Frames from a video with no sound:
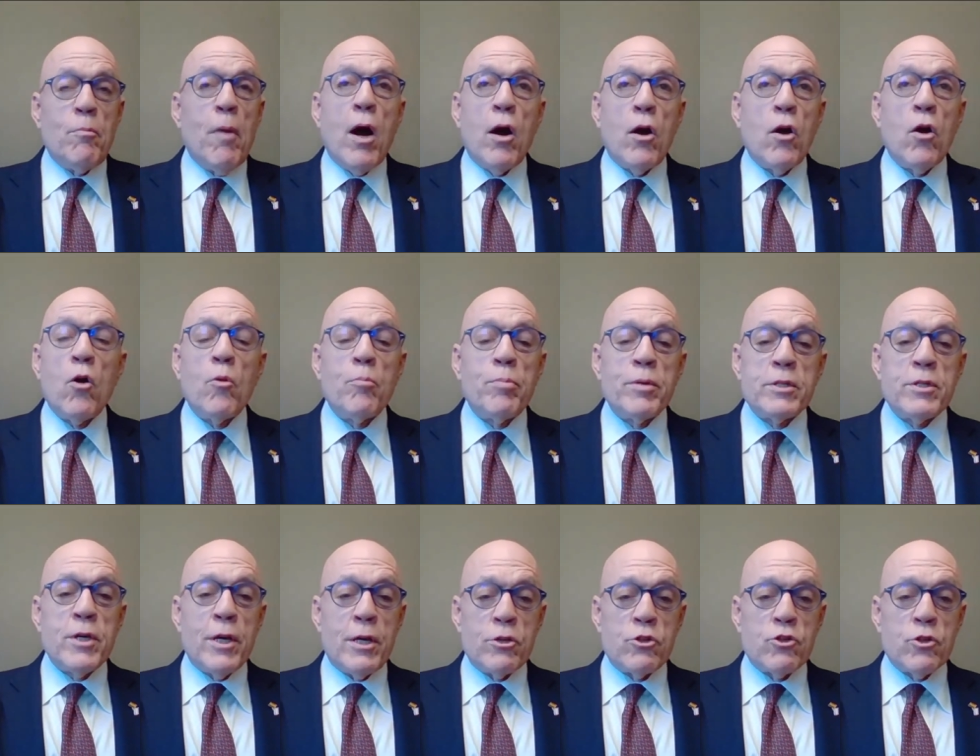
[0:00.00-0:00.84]
tomorrow
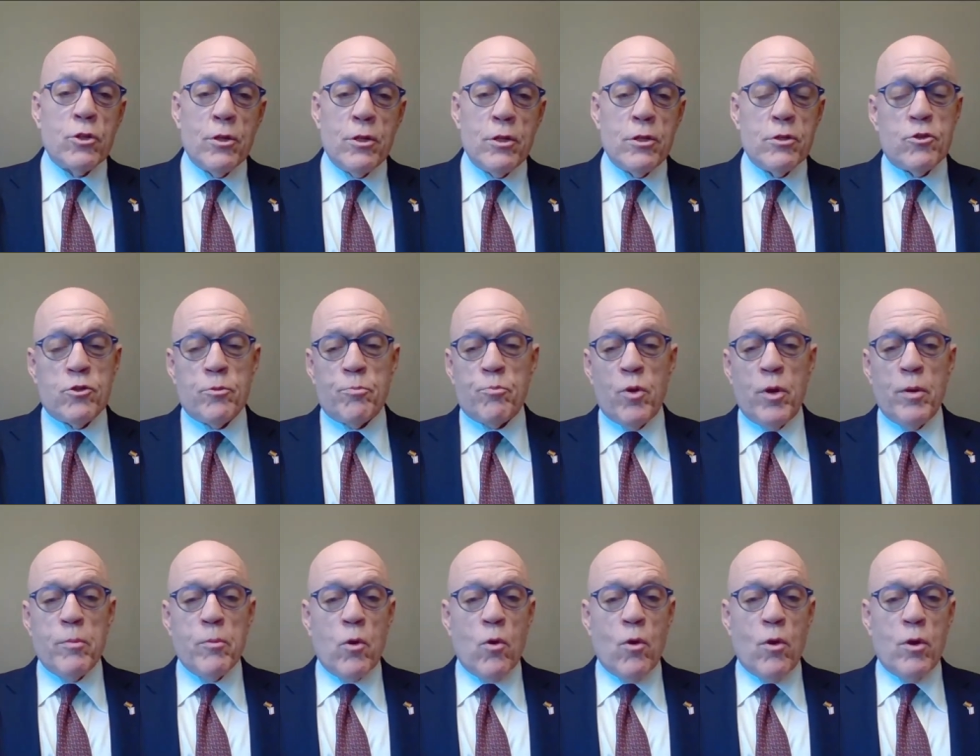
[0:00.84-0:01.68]
potentially the
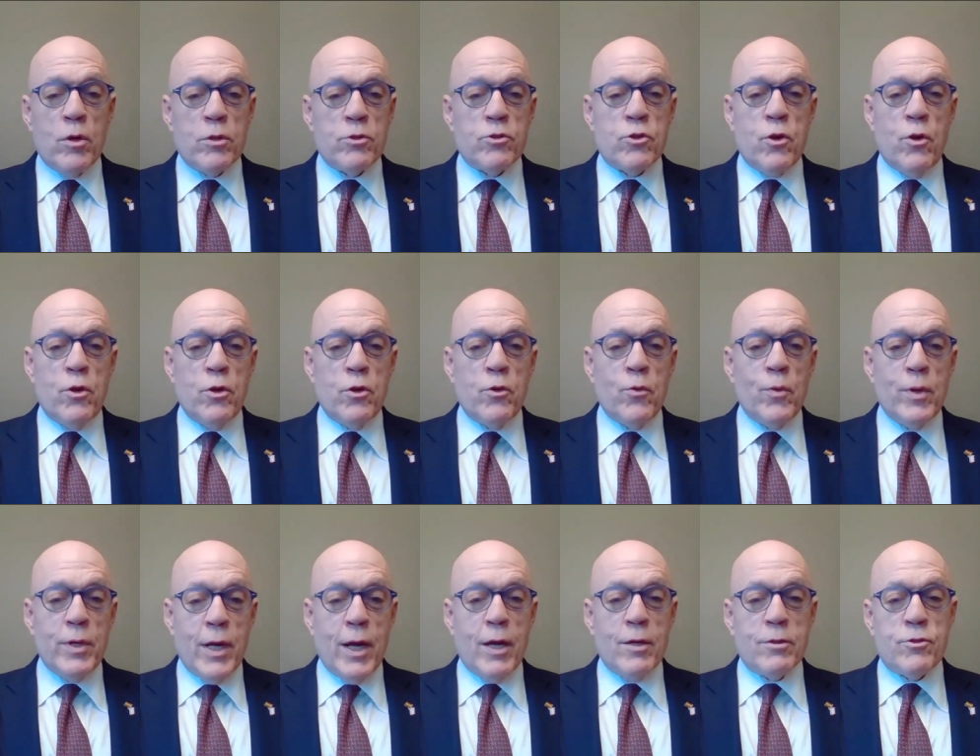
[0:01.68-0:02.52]
Supreme Court's going
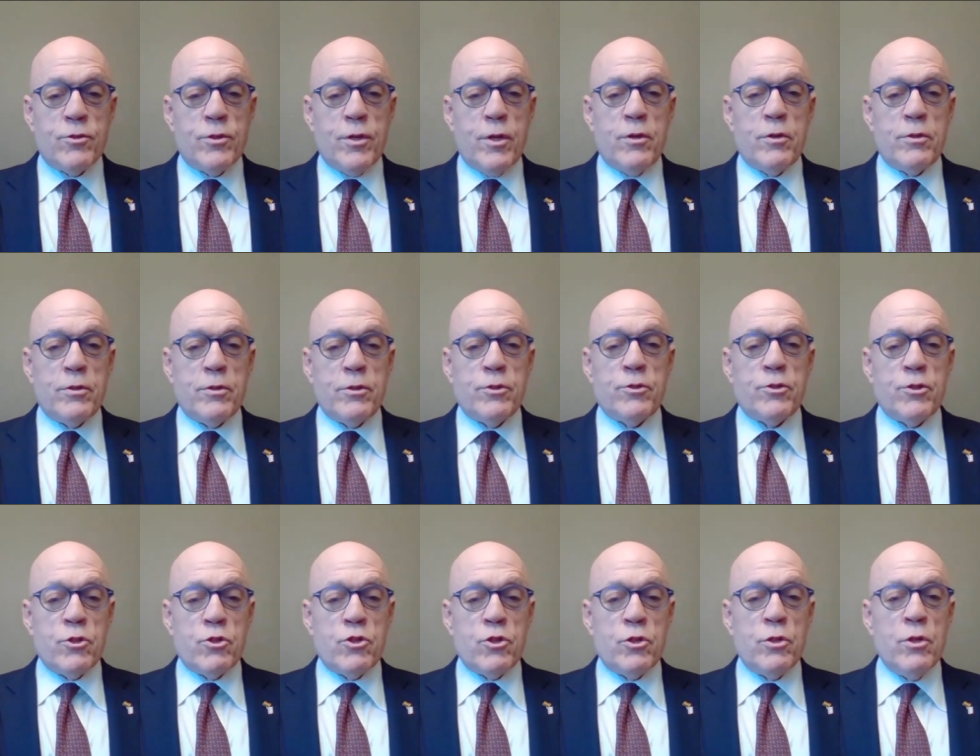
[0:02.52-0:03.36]
to announce their
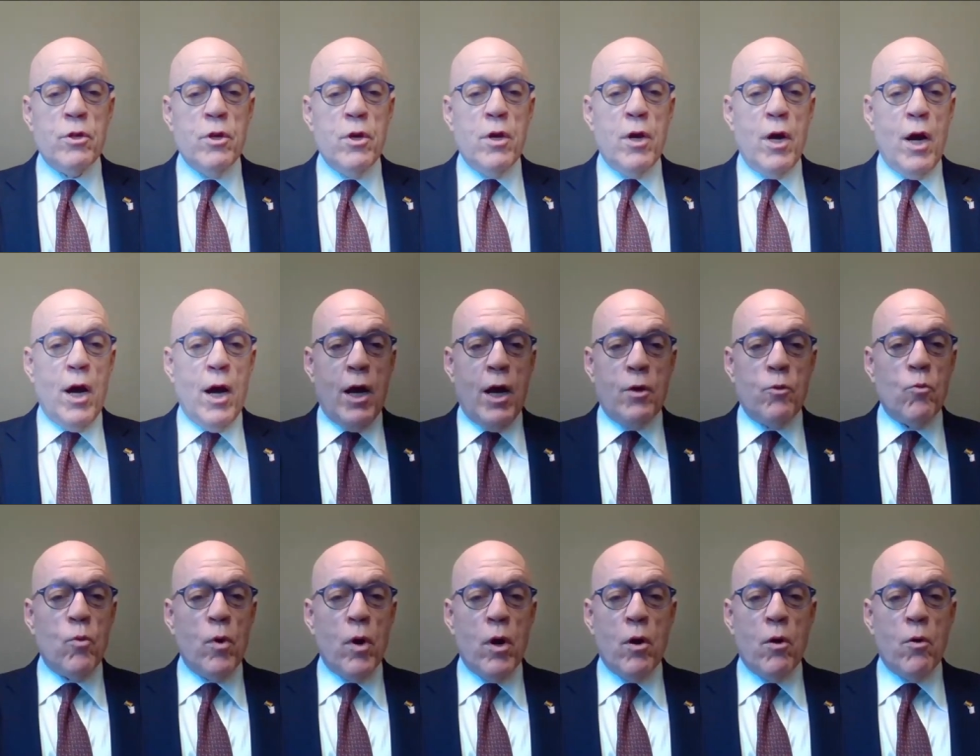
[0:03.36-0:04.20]
decision
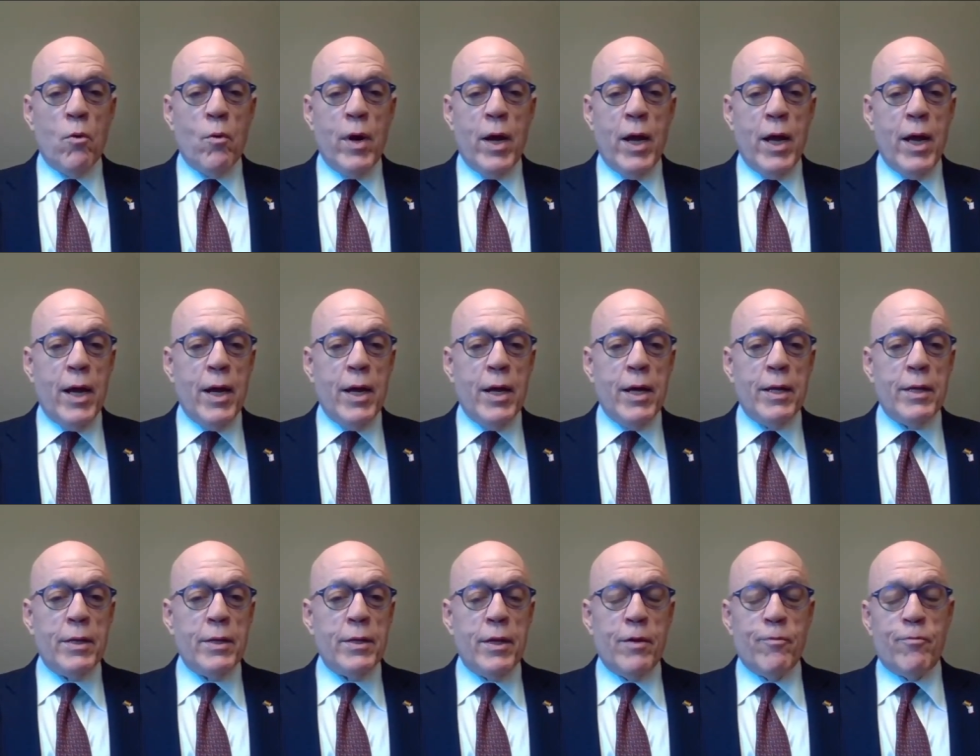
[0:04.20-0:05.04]
on Roe,
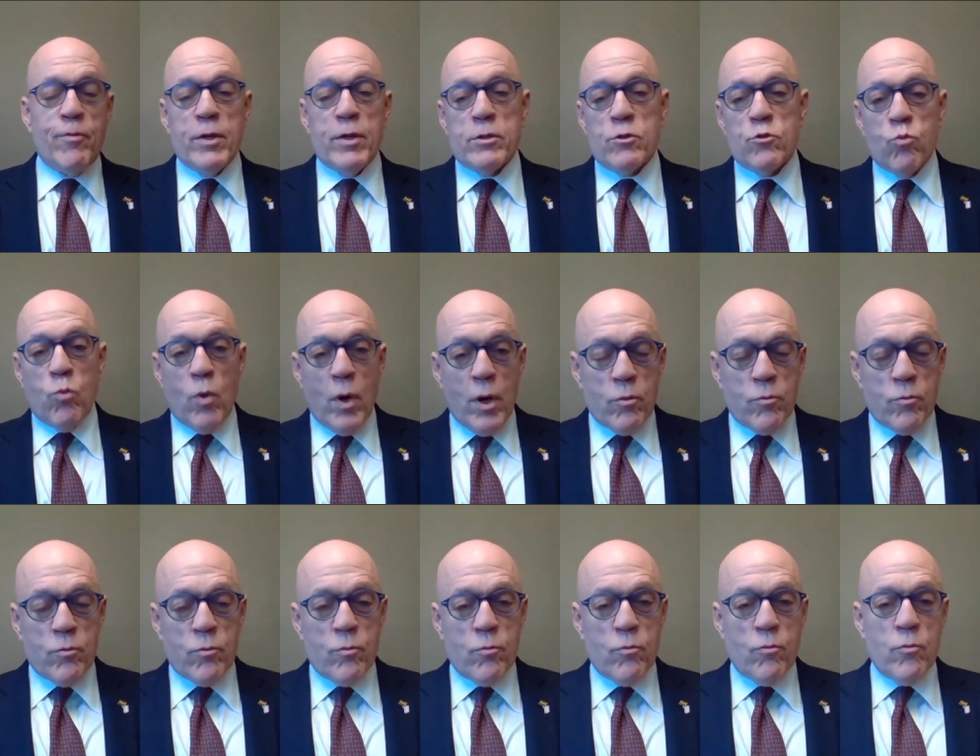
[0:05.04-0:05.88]
and if it's
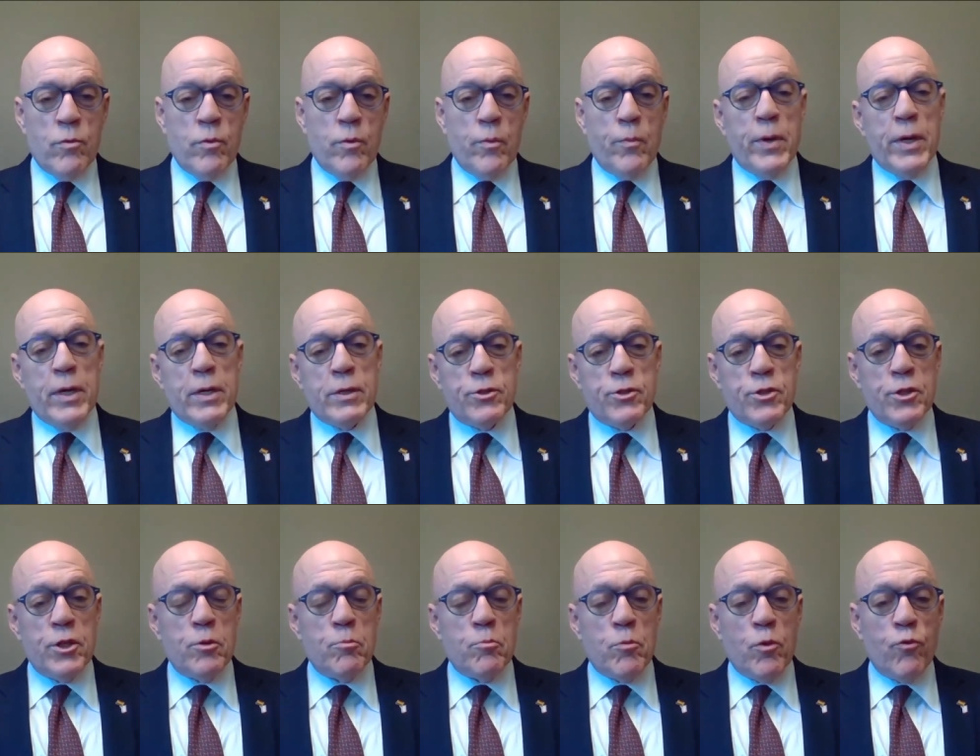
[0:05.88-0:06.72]
what we had
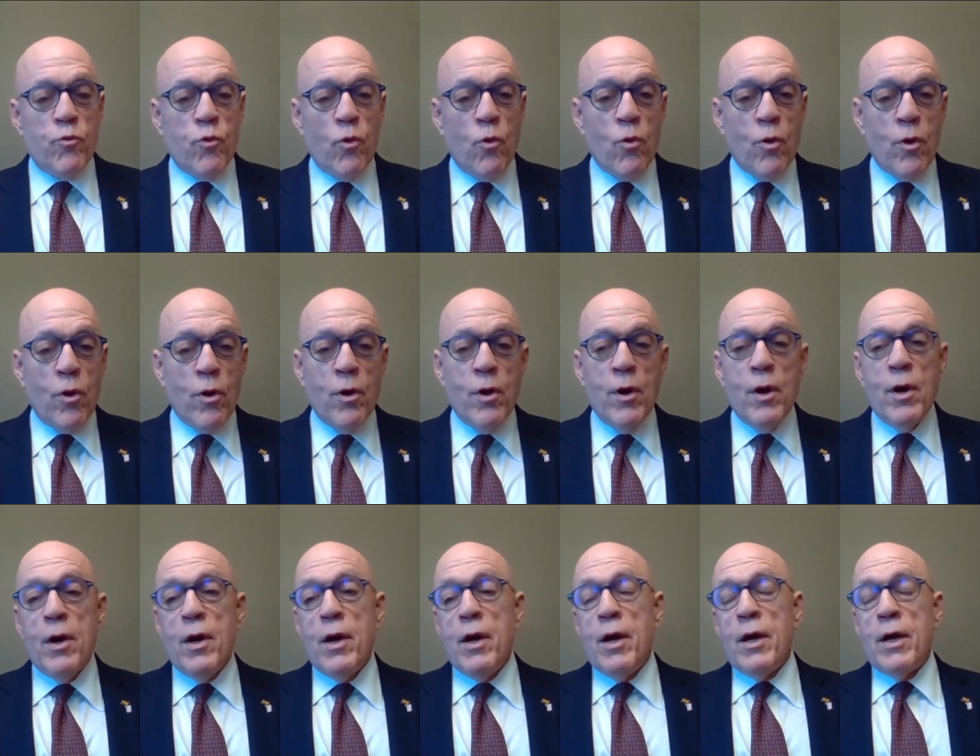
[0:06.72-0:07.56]
seen before,